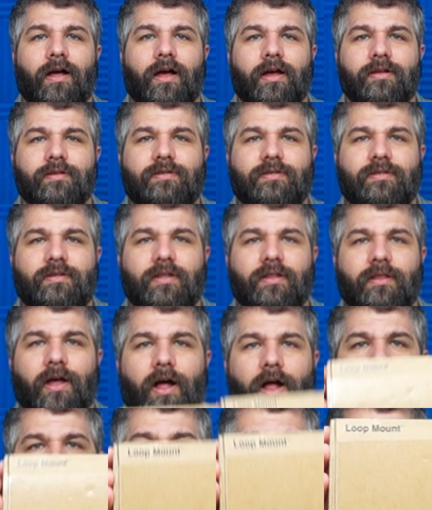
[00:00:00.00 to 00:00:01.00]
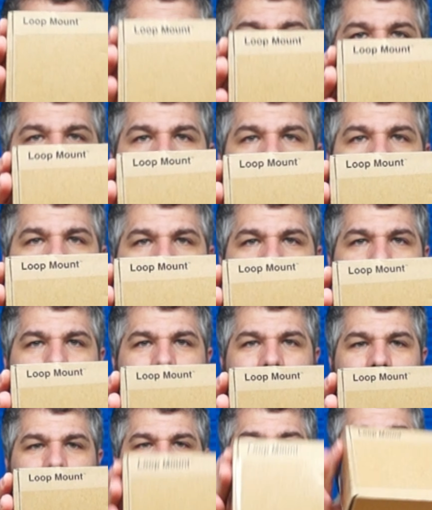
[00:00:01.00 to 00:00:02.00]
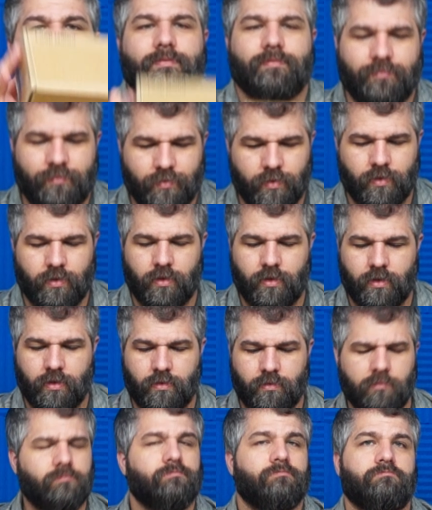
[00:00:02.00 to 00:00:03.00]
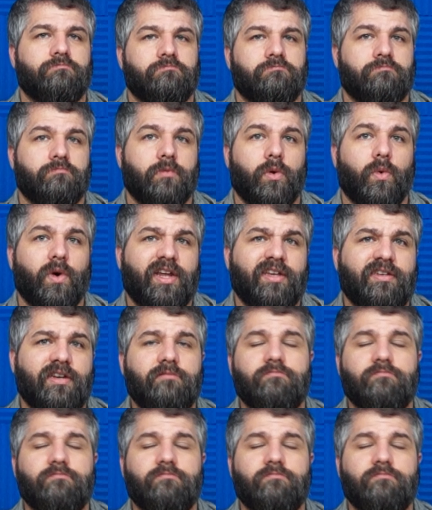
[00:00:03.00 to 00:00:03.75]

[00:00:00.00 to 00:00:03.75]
it's the LoopMount. What is